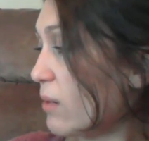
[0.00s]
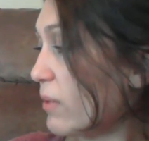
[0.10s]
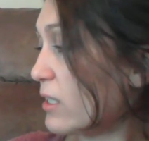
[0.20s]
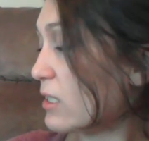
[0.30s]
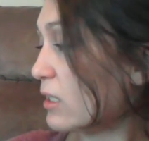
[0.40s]
and
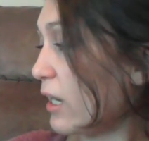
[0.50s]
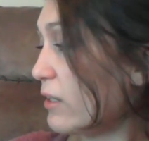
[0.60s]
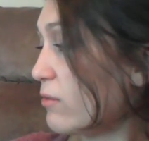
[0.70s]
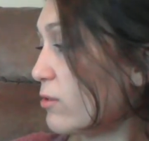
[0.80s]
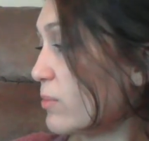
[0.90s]
by
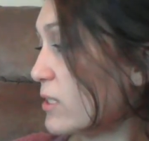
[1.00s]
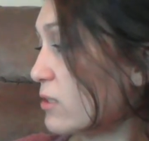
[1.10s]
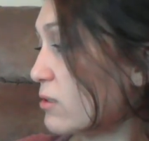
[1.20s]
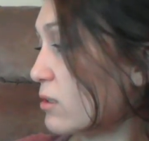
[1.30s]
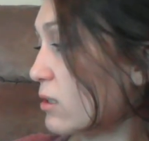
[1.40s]
decline in
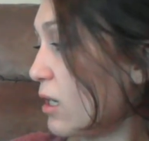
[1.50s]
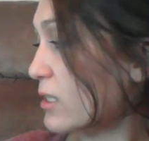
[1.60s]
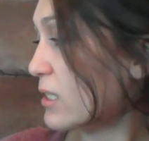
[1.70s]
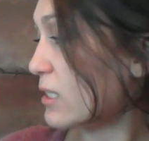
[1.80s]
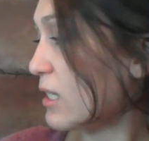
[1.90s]
Rubisco
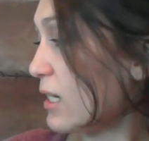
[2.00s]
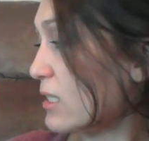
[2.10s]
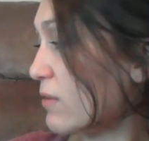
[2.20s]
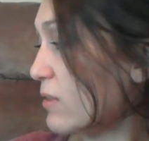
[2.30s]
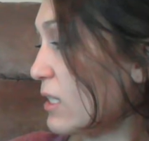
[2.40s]
content,
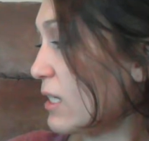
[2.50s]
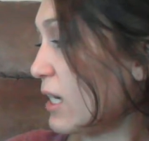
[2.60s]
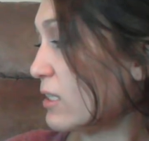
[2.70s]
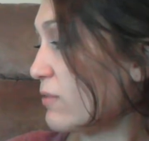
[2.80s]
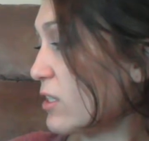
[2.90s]
activity, and
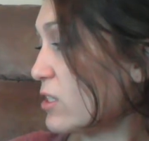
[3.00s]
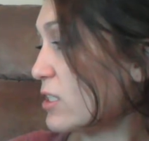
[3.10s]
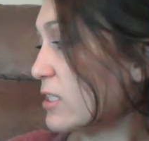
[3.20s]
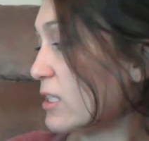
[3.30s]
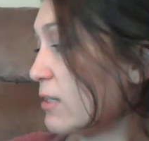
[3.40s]

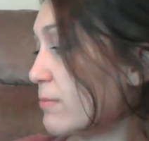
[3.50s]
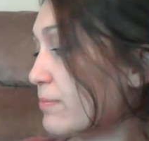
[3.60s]
activation state.